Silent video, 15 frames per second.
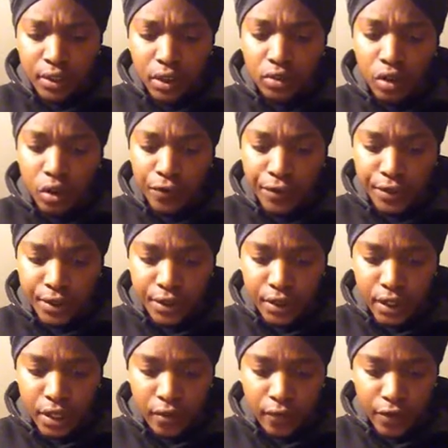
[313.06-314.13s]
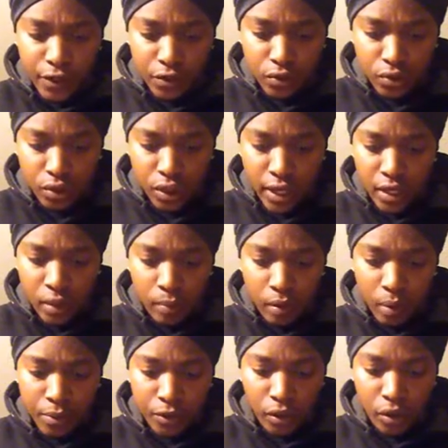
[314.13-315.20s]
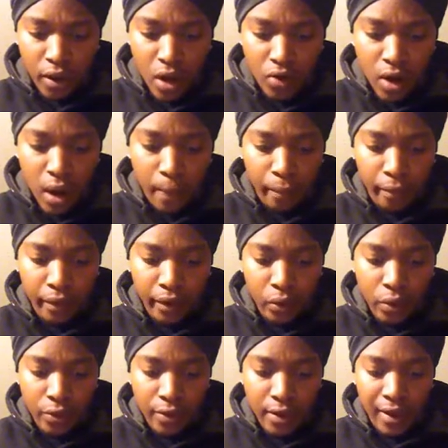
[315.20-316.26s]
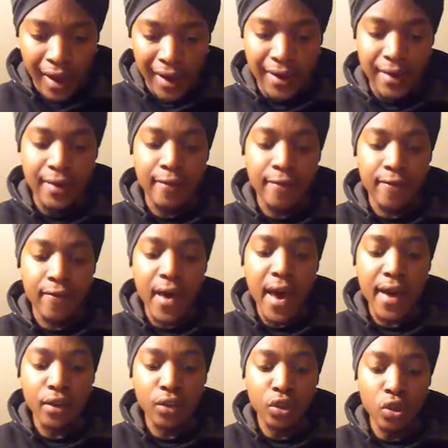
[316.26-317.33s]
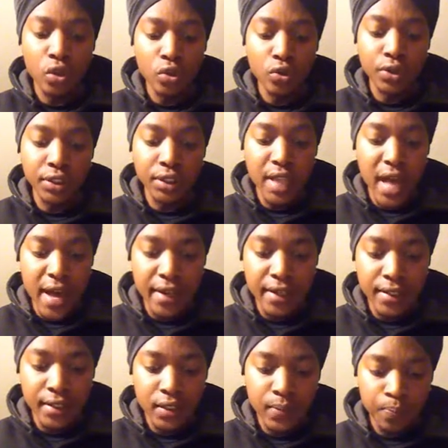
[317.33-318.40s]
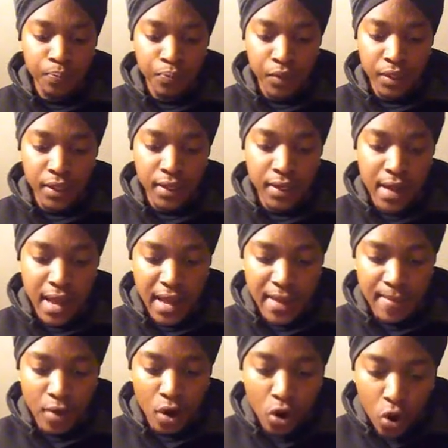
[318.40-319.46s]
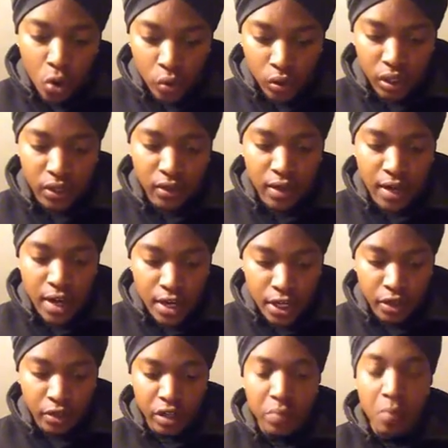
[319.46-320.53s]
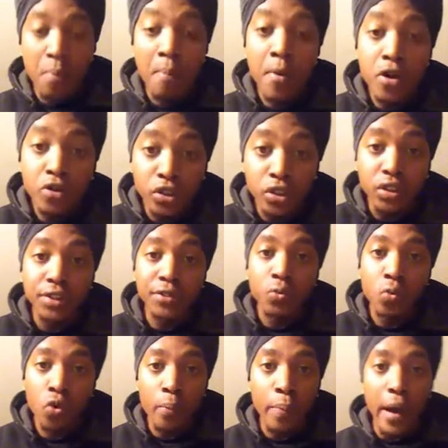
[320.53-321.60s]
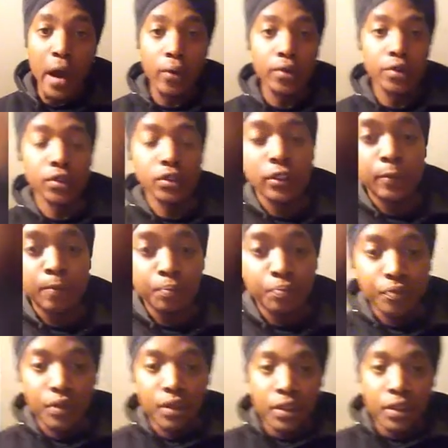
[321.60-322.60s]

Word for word: All United States offices and officials and departments are now operating within a de facto status and name only under emergency war power.